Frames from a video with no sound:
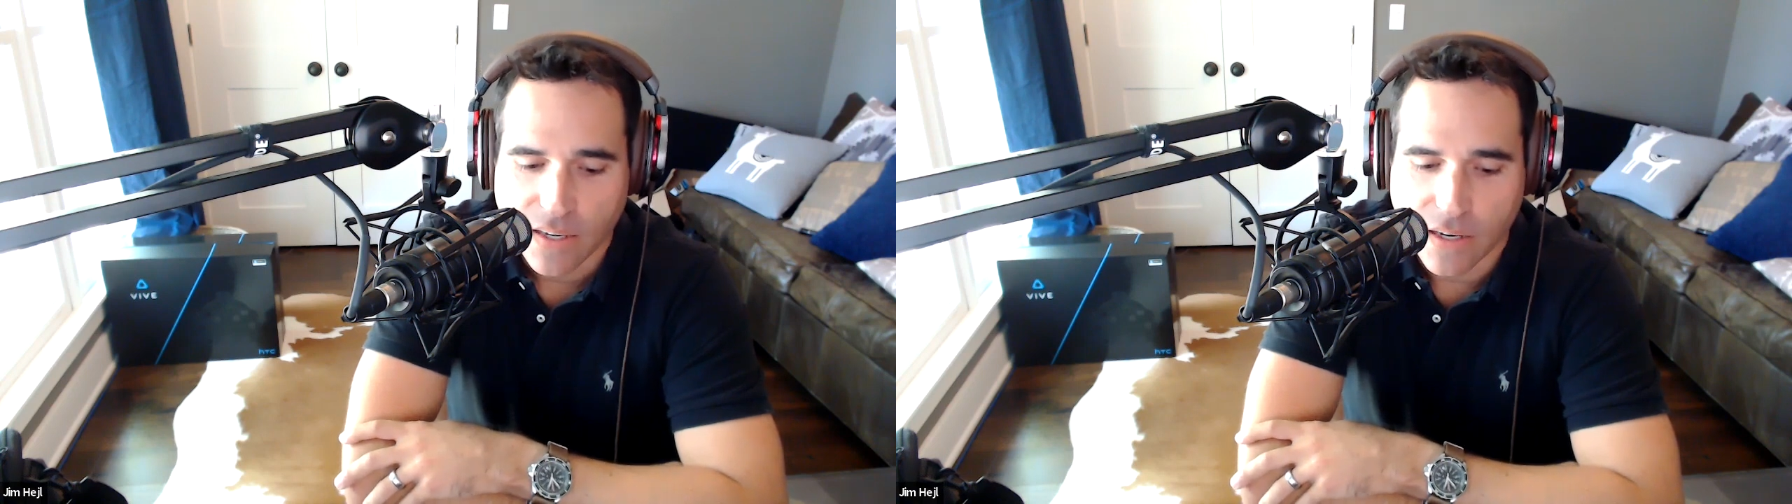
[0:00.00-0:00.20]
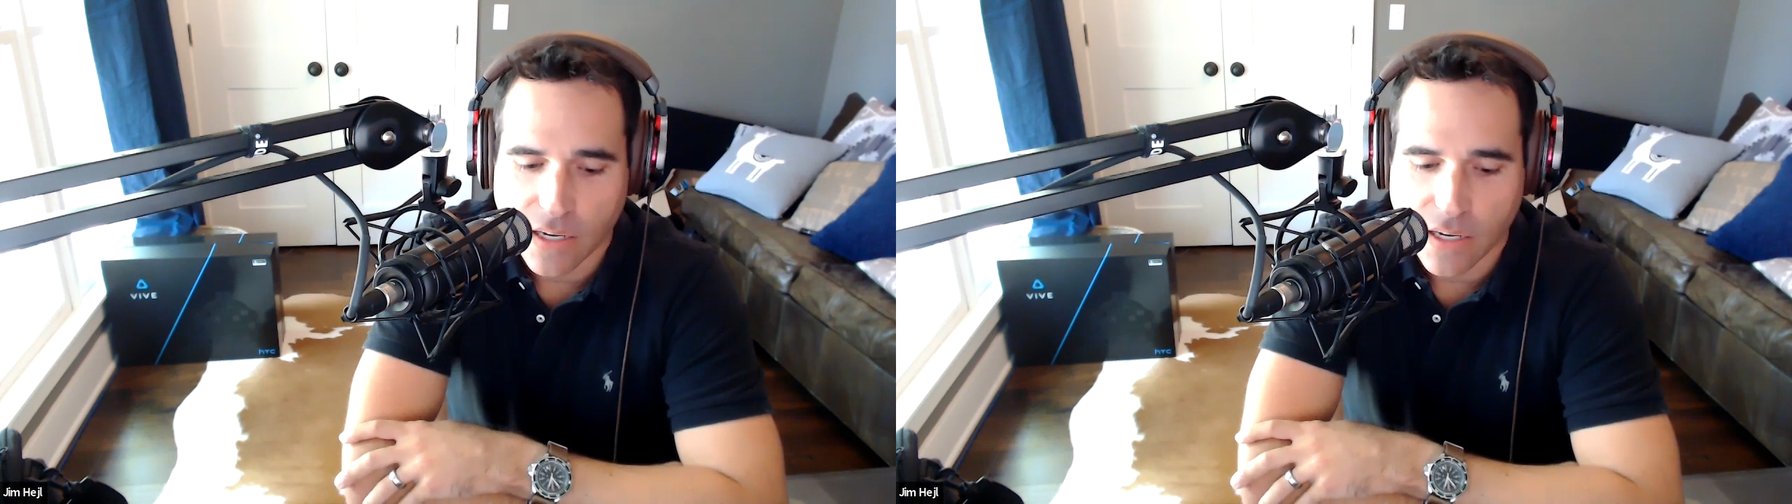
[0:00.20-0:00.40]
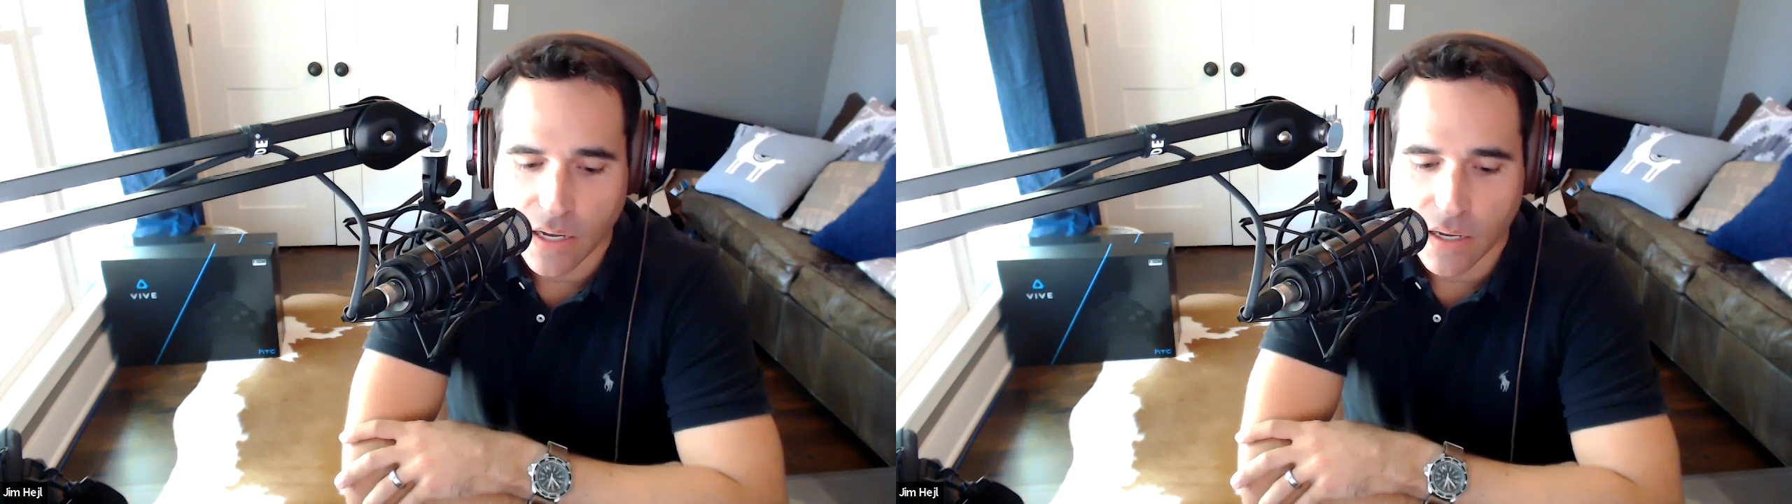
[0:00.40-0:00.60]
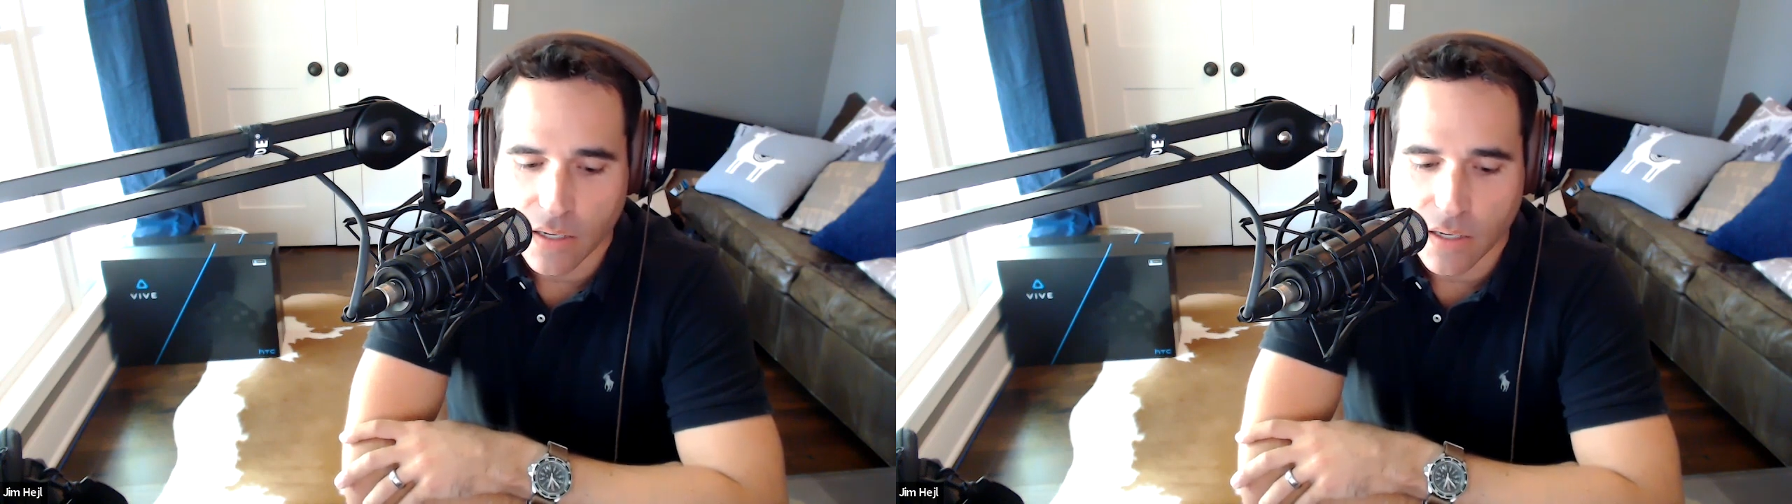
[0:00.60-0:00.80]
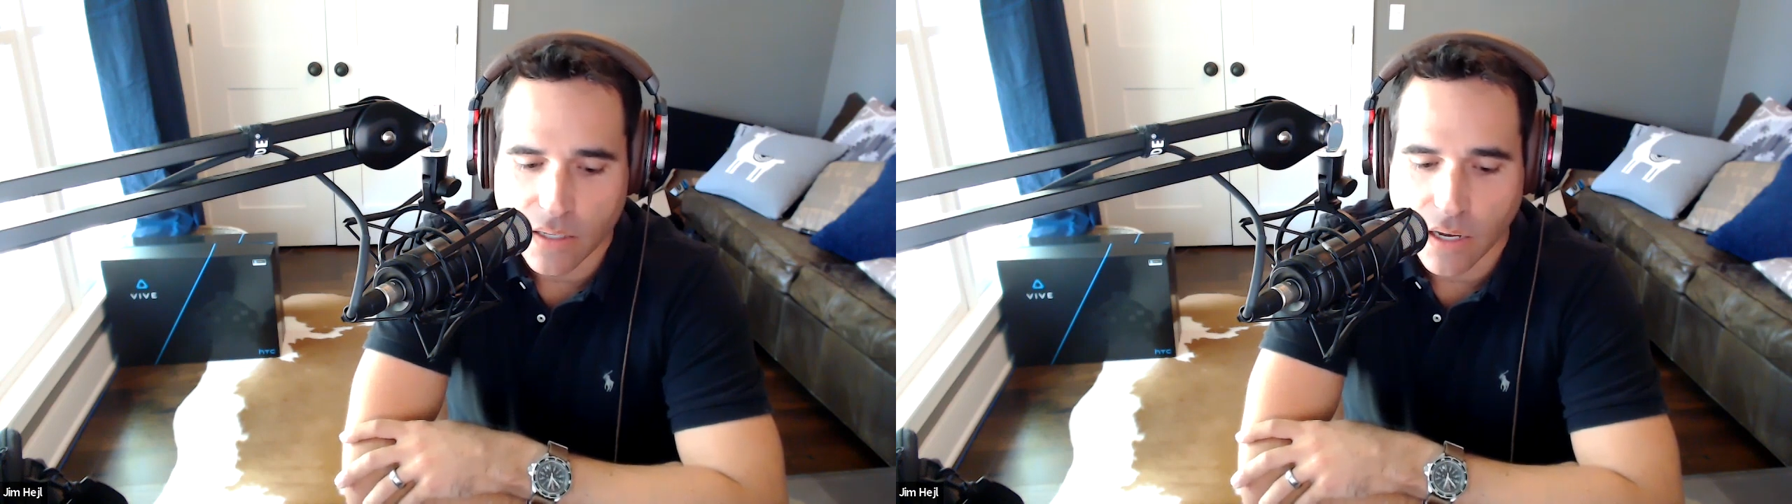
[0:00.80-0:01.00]

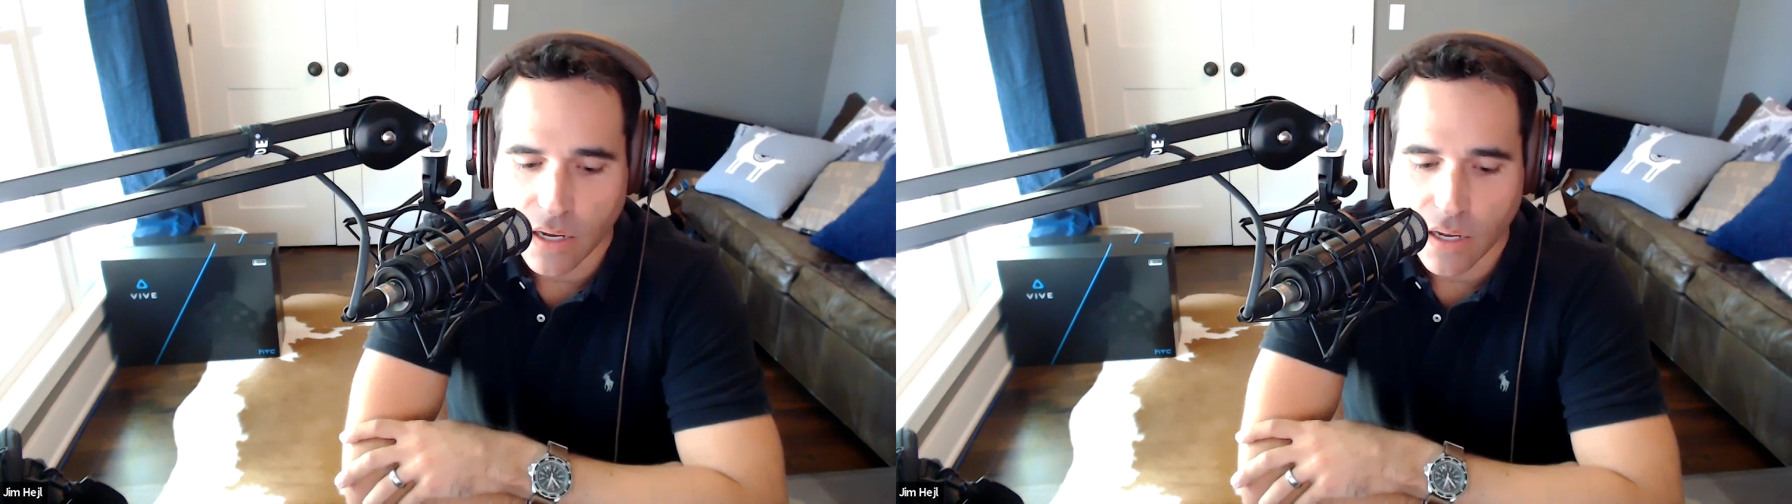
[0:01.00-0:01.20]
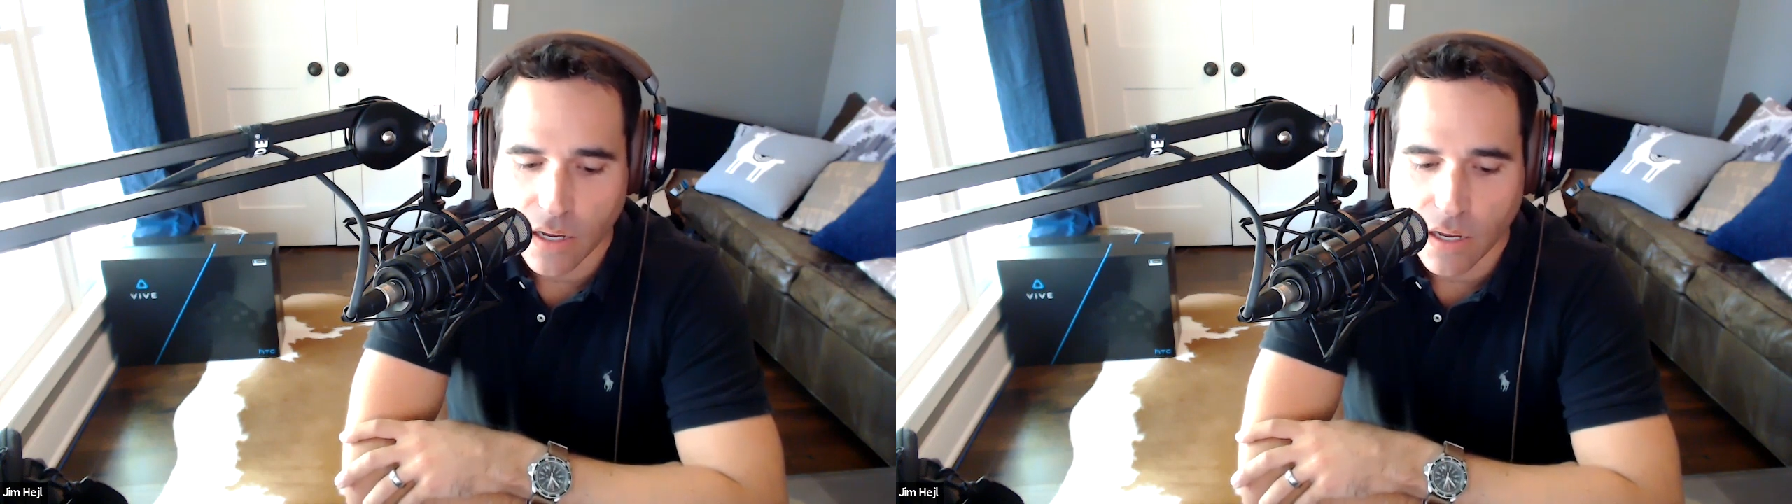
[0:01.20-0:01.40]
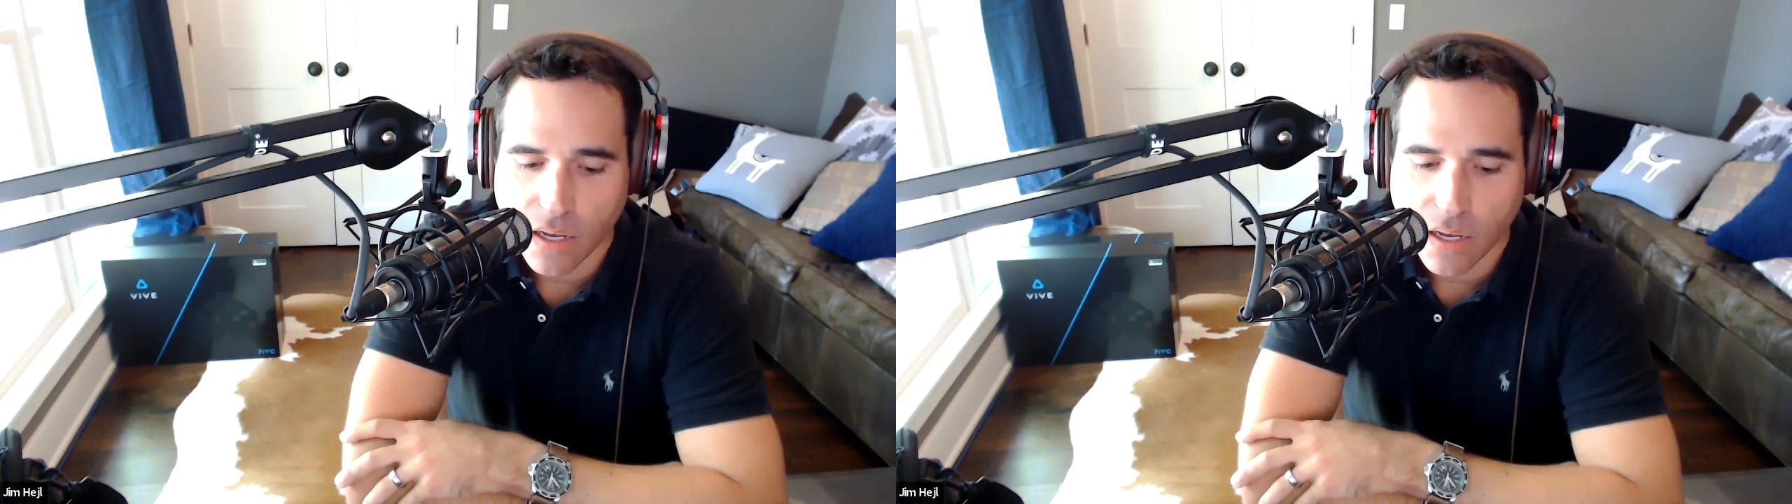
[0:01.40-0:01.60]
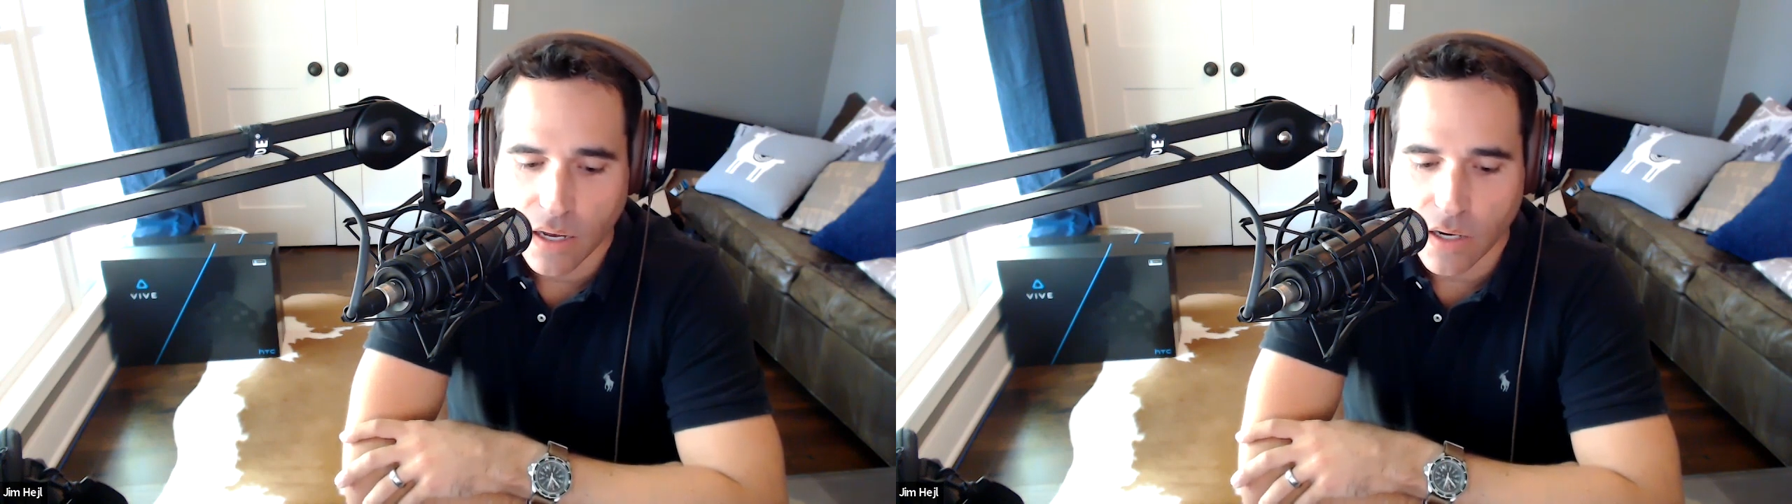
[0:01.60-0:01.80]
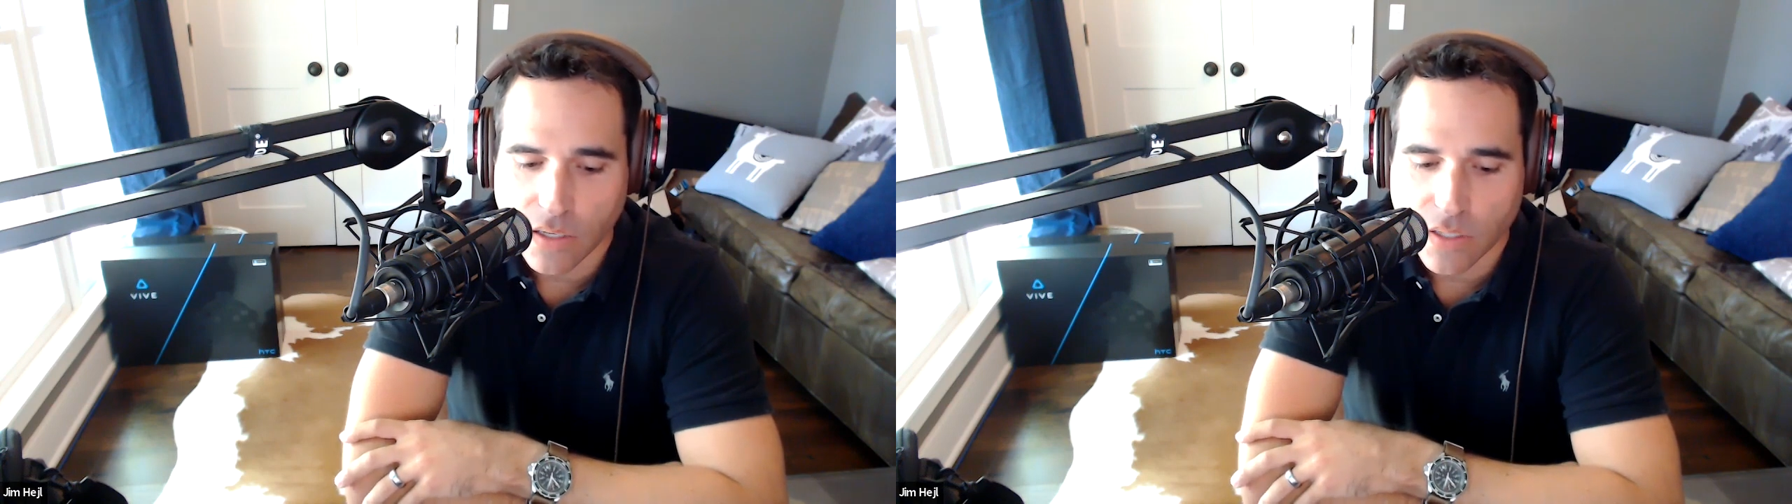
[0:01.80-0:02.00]

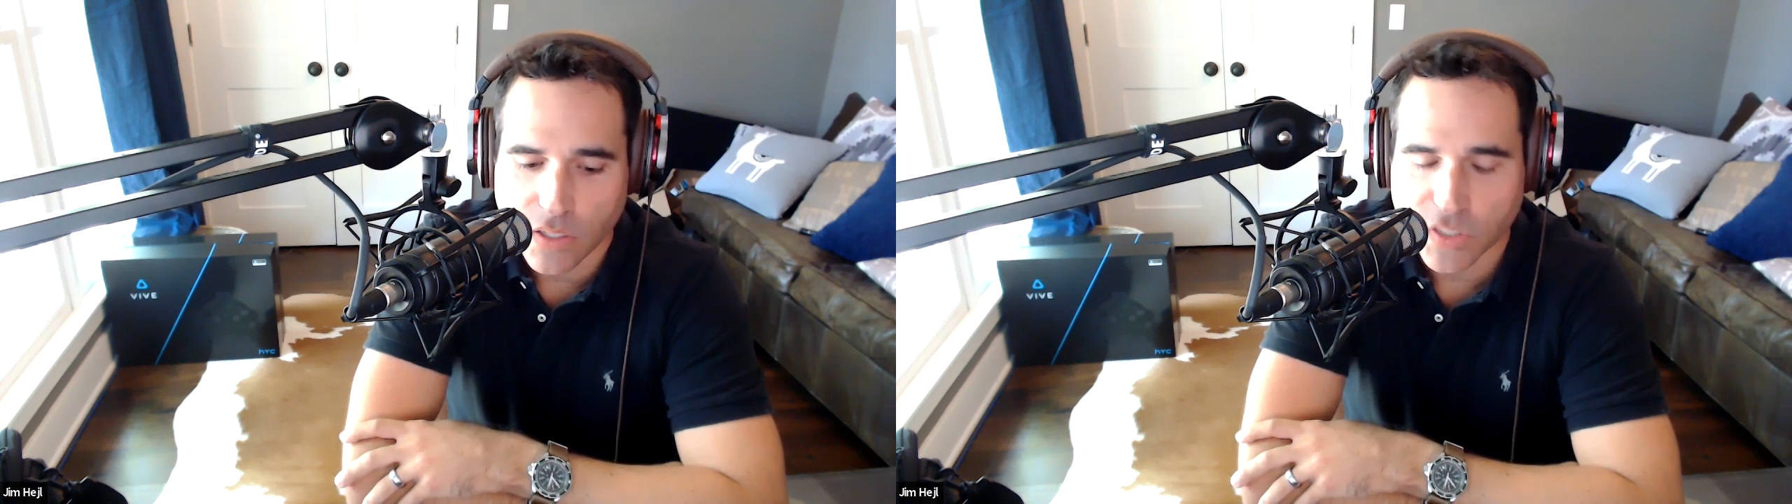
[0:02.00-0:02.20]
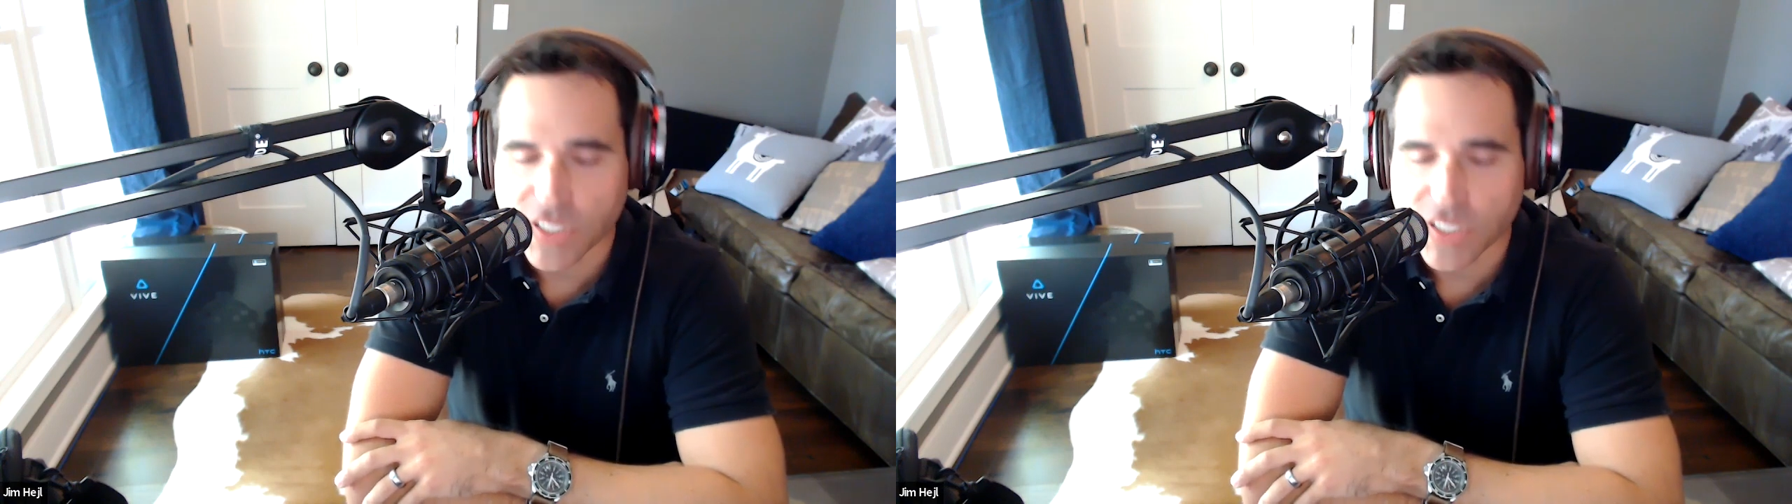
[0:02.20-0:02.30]
you're